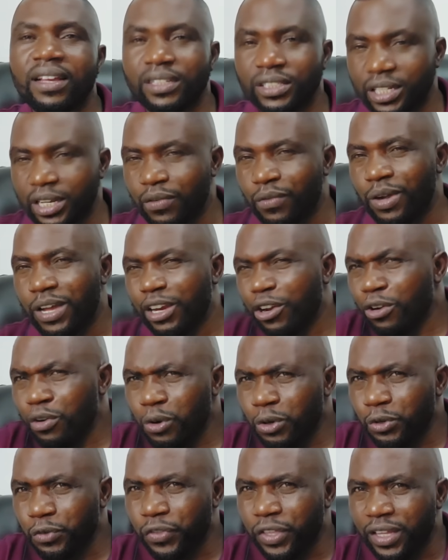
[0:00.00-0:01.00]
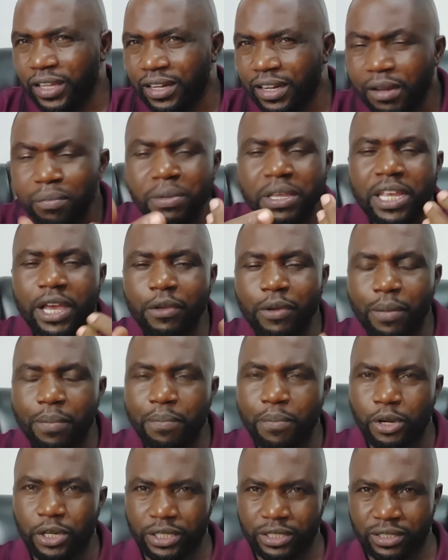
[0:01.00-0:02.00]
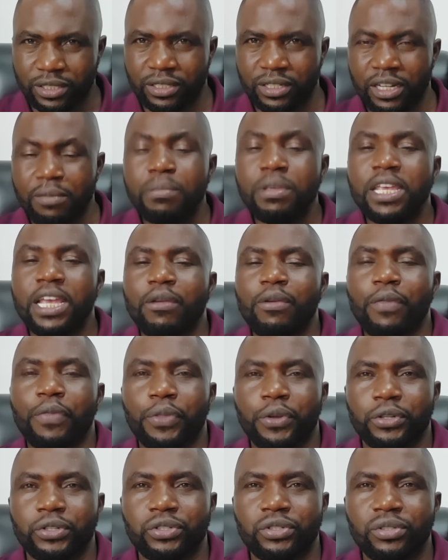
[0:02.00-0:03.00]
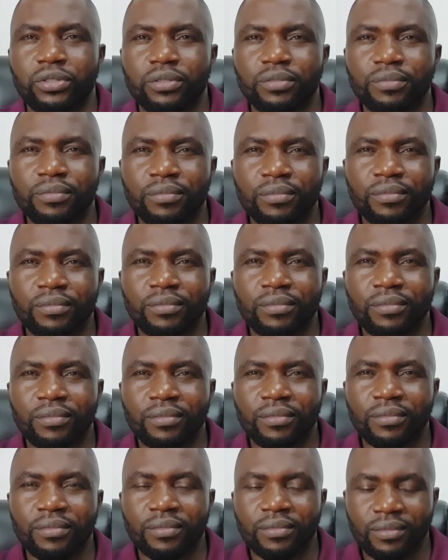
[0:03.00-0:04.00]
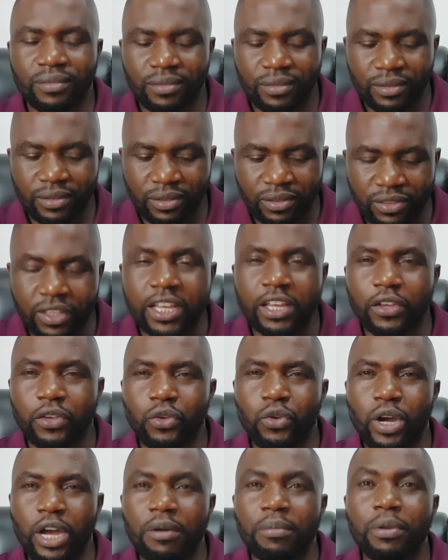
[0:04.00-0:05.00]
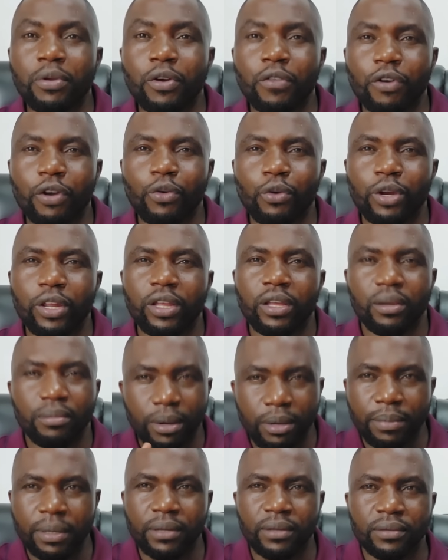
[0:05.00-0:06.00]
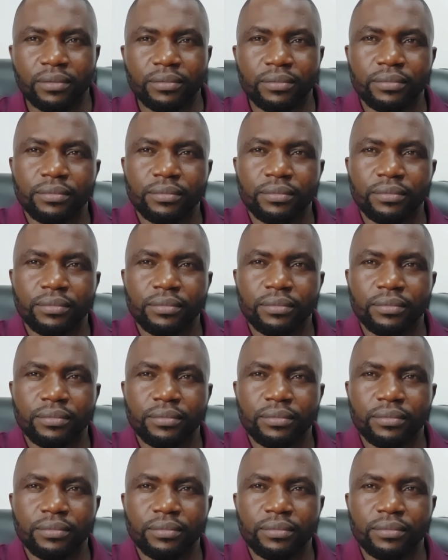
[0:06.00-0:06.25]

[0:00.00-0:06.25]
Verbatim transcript: Gachagua. I don't know what to think. Let me hear your points. Let me hear your thoughts. Thank you, and we have a good day. Bye bye.